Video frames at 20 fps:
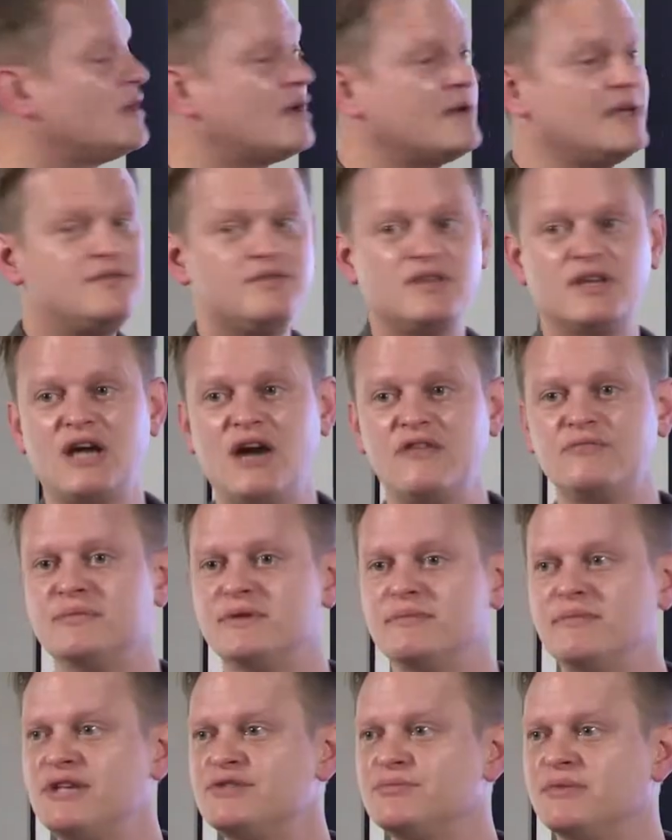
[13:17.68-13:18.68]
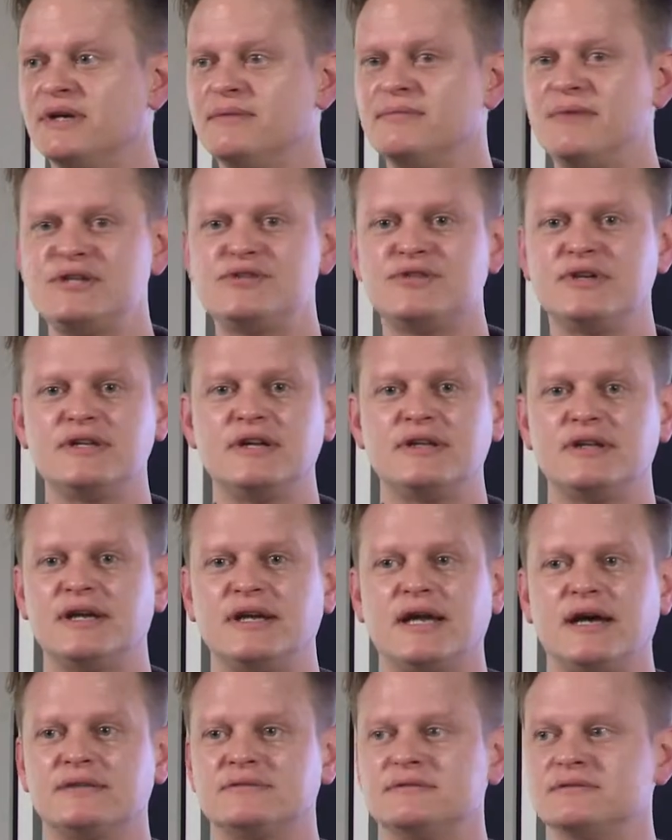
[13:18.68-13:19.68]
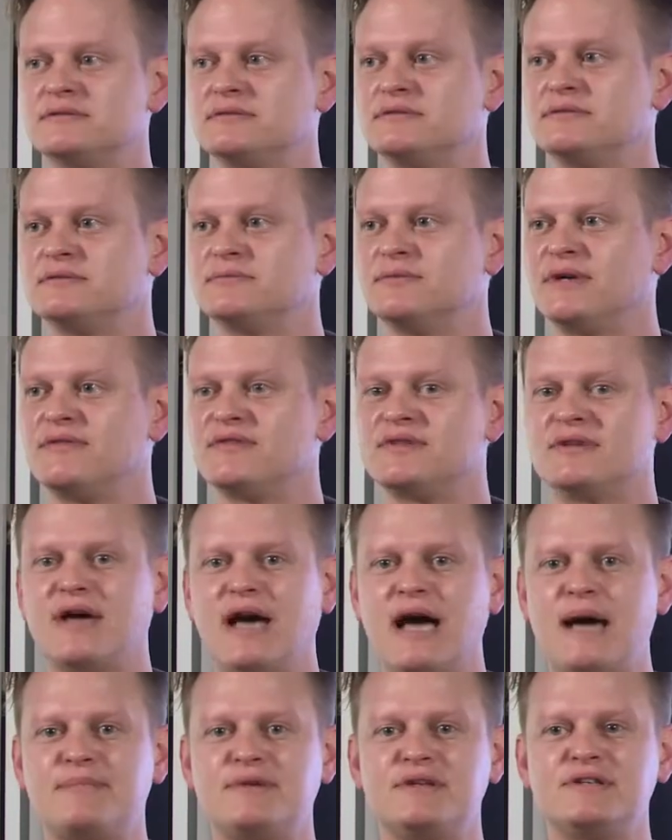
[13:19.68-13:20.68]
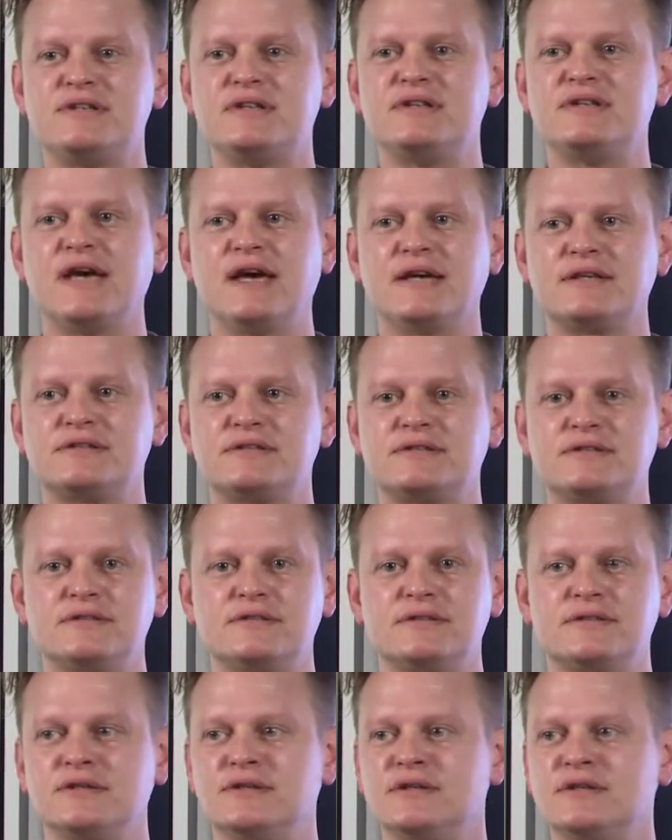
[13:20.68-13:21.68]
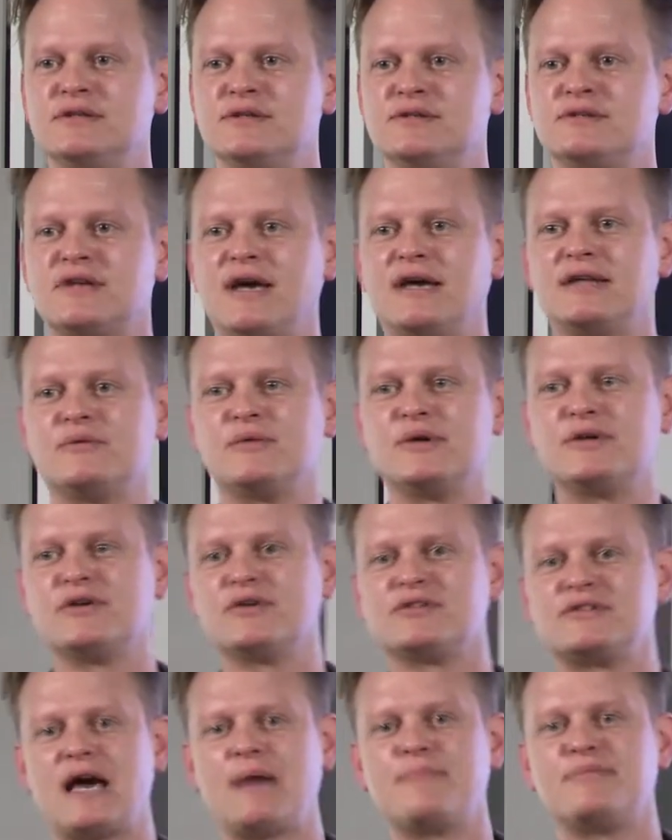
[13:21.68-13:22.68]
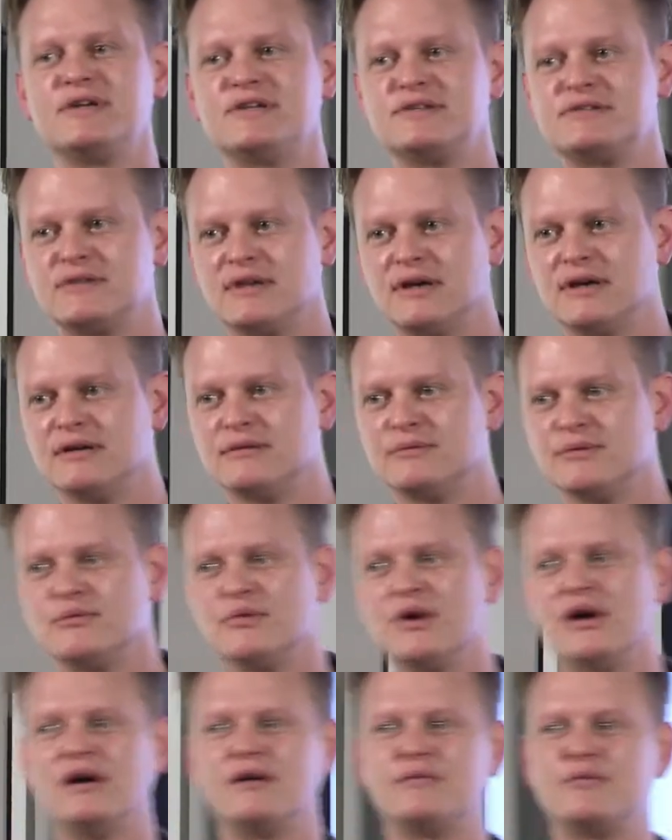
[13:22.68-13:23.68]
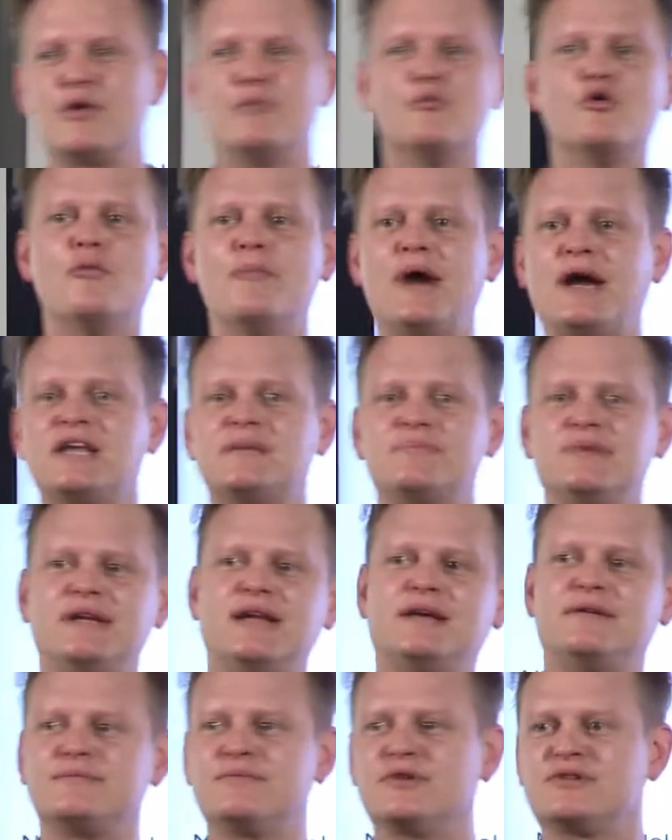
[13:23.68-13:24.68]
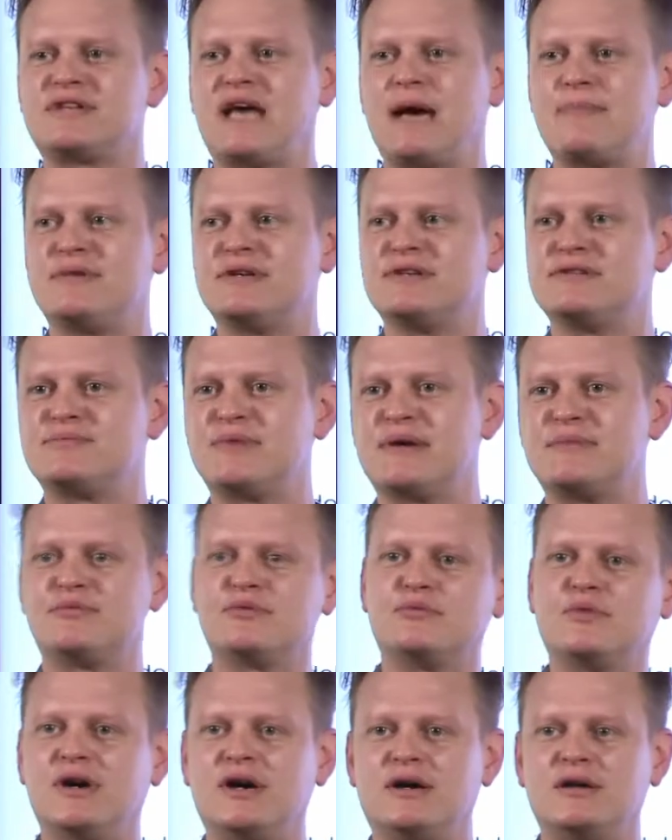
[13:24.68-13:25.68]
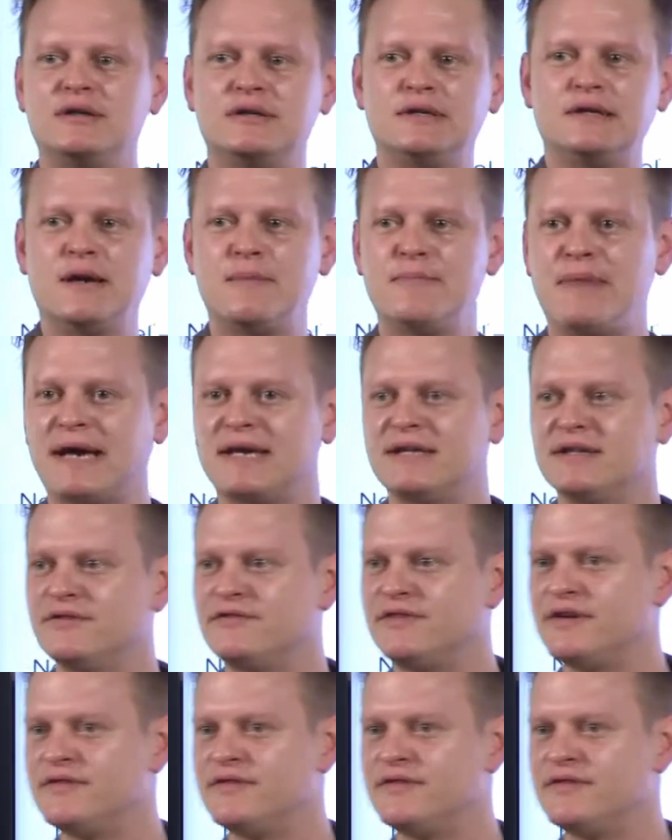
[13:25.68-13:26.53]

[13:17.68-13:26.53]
know, even the government measure it, don't they now? We have a happiness index saying that we're not as happy as we were. We've got more money, but not as happy as people were back in the